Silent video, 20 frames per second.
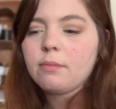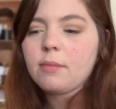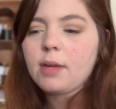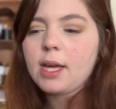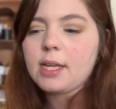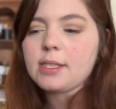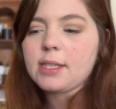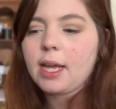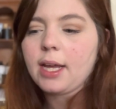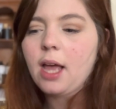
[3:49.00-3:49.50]

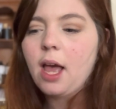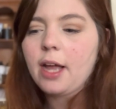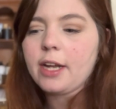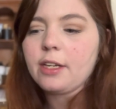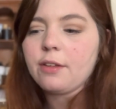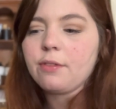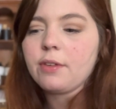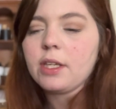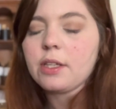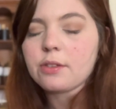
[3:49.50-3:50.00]
As I kind
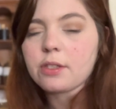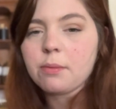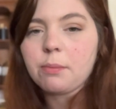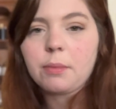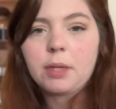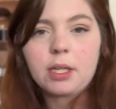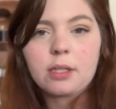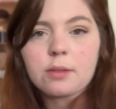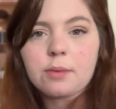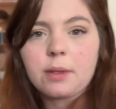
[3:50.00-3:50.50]
of heal some
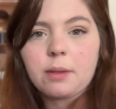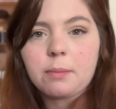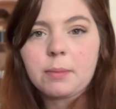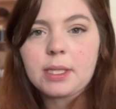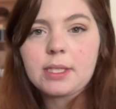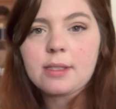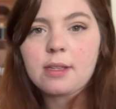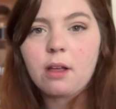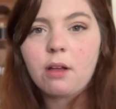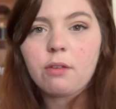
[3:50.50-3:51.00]
things within
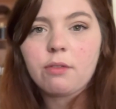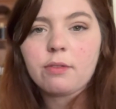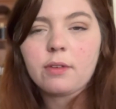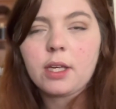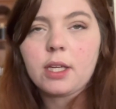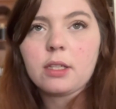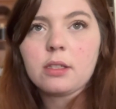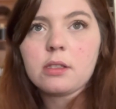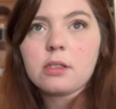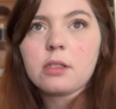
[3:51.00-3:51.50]
myself
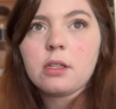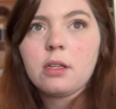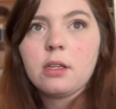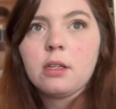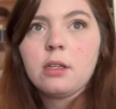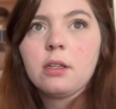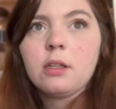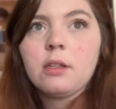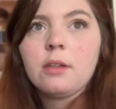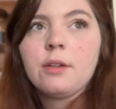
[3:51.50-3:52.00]
and
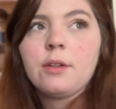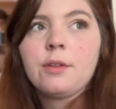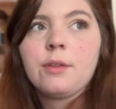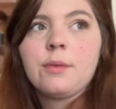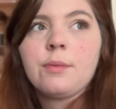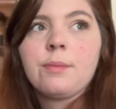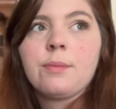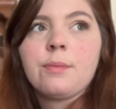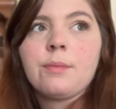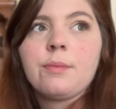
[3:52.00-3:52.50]

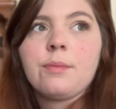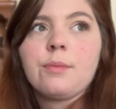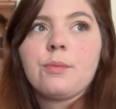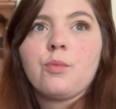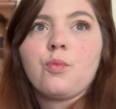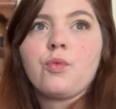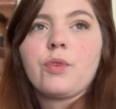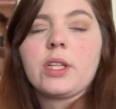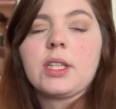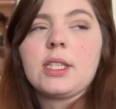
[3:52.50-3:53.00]

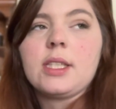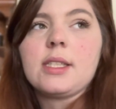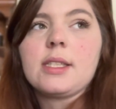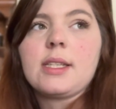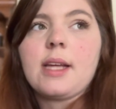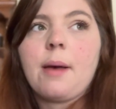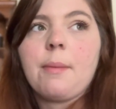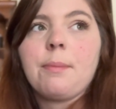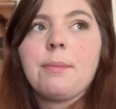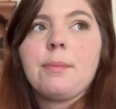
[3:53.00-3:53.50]
really
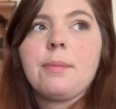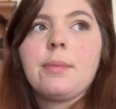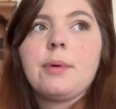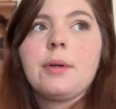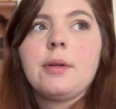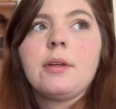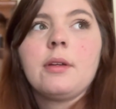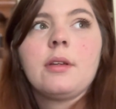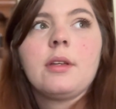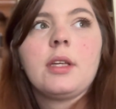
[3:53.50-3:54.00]
step
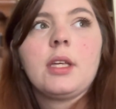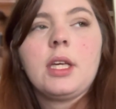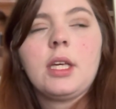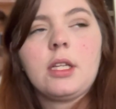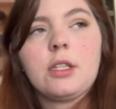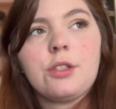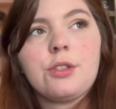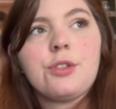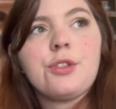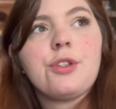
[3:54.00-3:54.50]

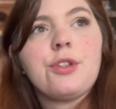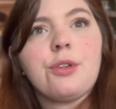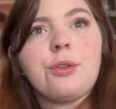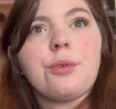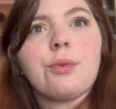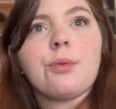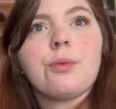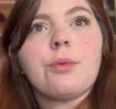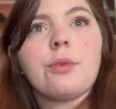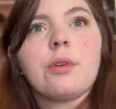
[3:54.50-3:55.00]

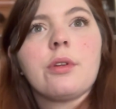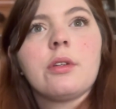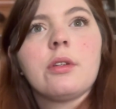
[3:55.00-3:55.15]
into